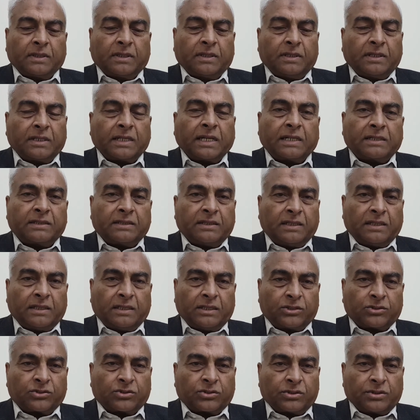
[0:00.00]
correct
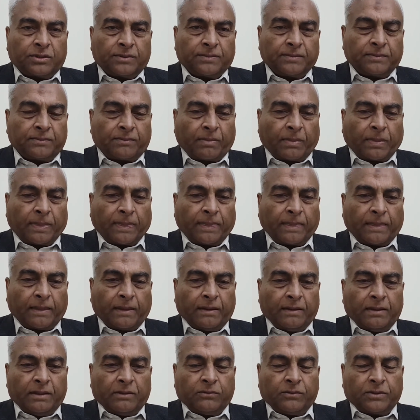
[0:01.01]
English.
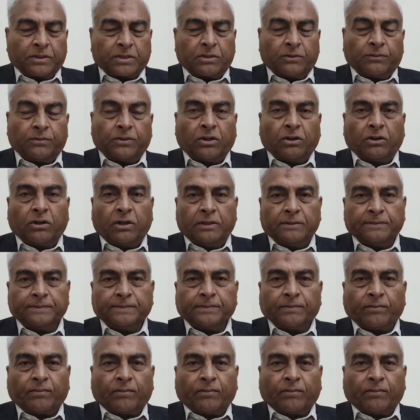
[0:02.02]
First of all,